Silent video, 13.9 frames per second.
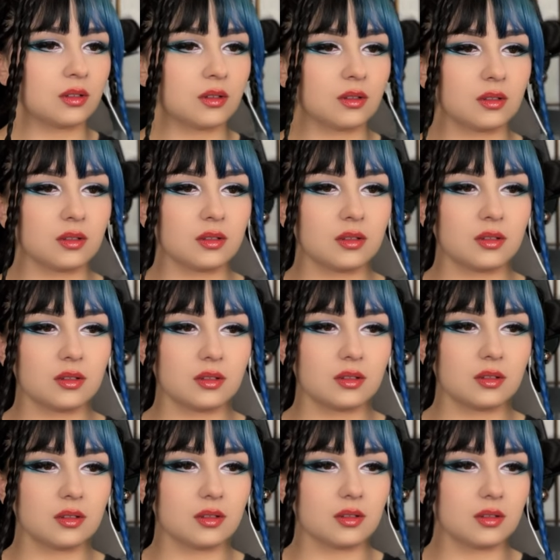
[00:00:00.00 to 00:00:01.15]

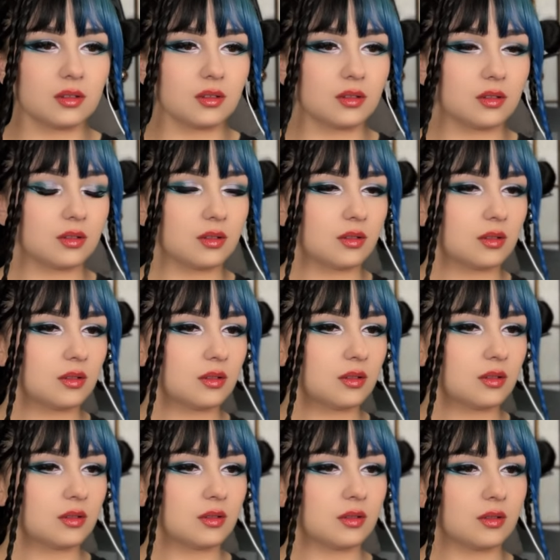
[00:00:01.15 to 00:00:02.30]

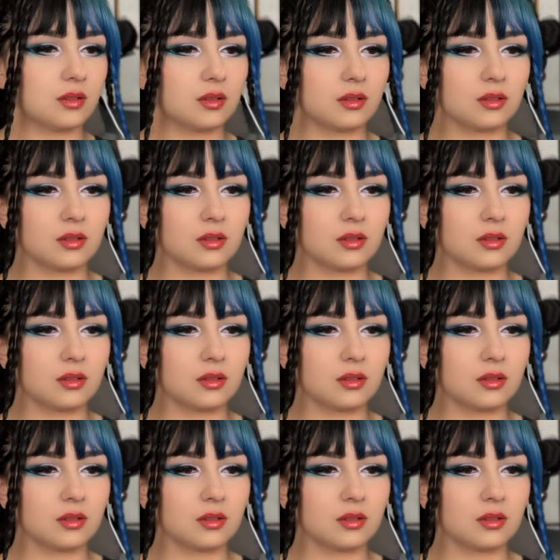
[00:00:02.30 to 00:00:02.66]
Nobody speaks.